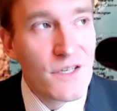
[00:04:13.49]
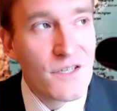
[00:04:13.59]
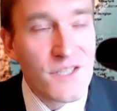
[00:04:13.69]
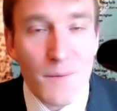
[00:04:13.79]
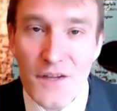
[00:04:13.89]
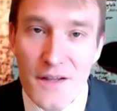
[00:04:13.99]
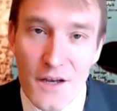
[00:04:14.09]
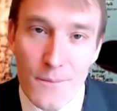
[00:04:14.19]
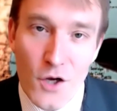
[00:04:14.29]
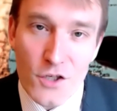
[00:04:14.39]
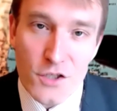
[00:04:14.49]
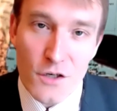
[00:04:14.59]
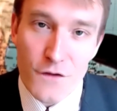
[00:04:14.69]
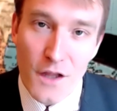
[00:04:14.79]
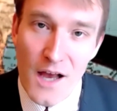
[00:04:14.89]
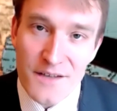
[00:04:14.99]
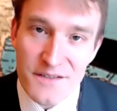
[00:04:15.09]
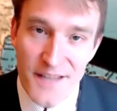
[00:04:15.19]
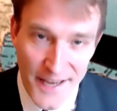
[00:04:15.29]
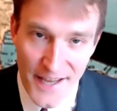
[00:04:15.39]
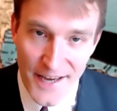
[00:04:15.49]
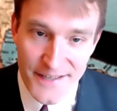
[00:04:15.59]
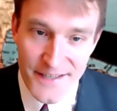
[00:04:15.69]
something that emerged over the last decade,